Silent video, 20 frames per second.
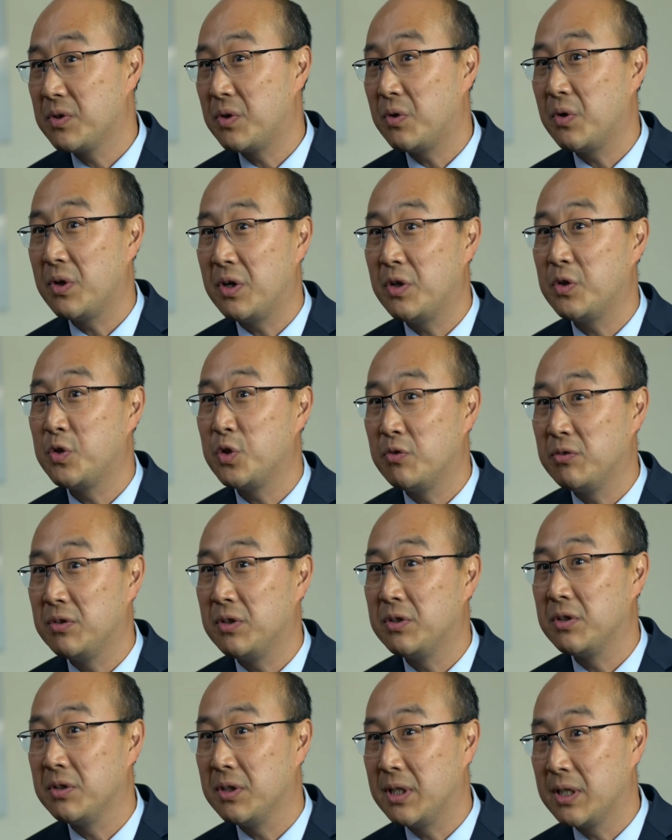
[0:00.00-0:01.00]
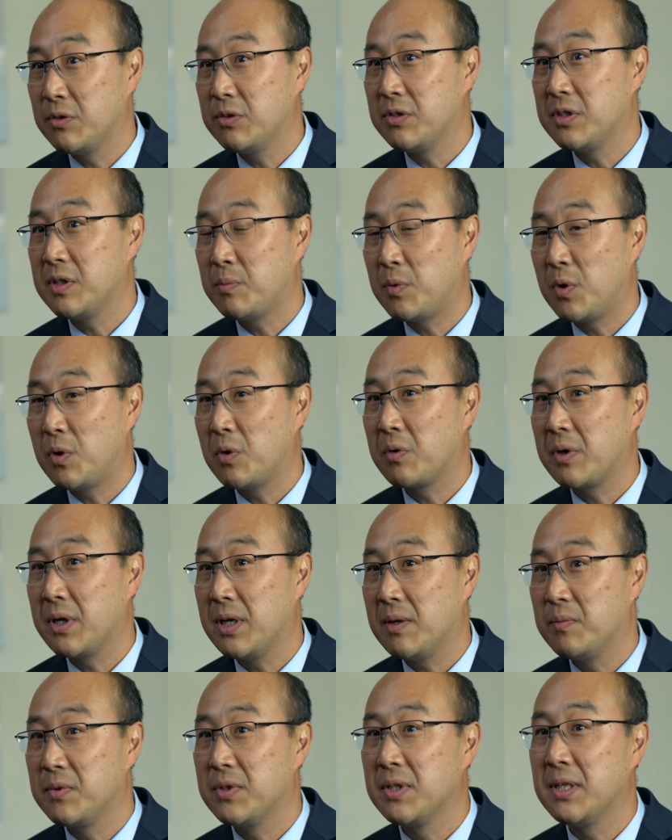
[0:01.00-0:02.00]
they're in our juvenile delinquency
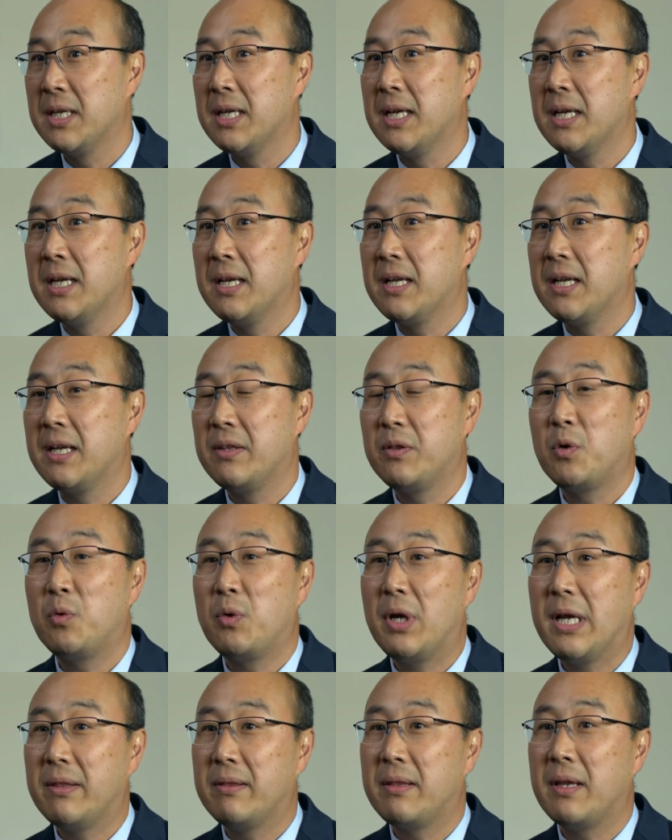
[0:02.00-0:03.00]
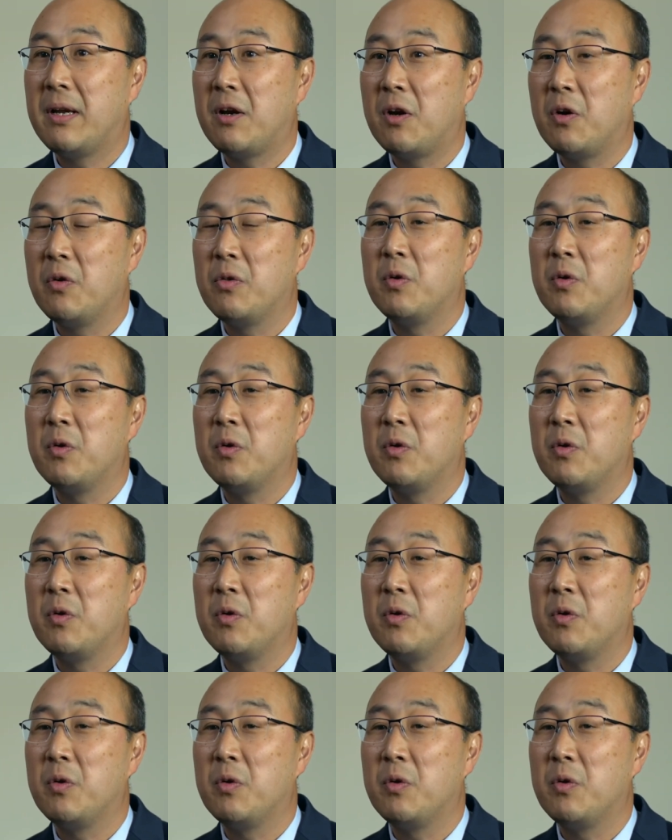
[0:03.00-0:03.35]
programs, and they're right there.